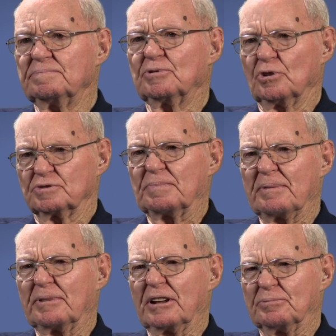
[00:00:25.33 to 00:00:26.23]
Because my
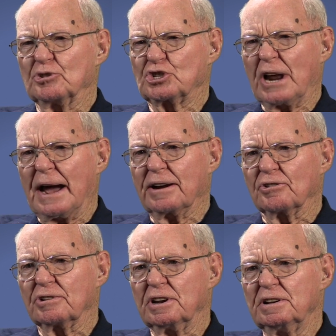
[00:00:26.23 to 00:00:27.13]
blood was
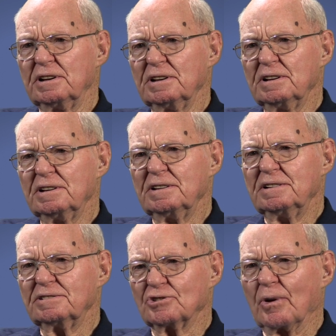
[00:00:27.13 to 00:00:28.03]
tired.
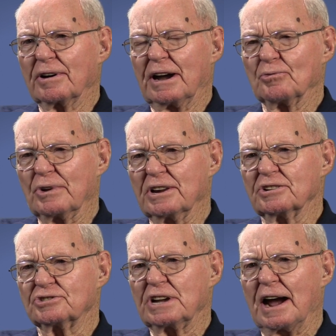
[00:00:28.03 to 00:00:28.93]
So I got rid of
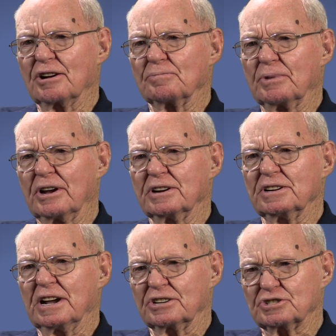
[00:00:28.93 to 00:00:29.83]
the tired blood
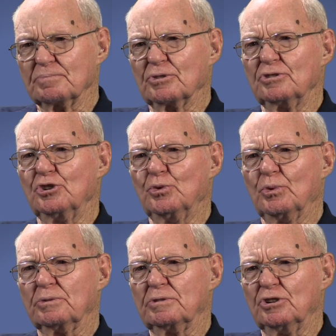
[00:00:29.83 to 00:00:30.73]
and got some
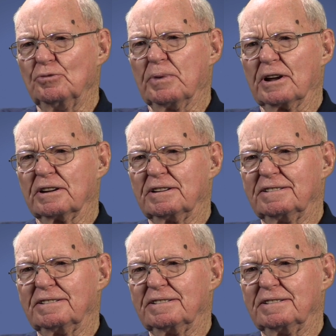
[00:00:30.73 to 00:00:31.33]
new blood.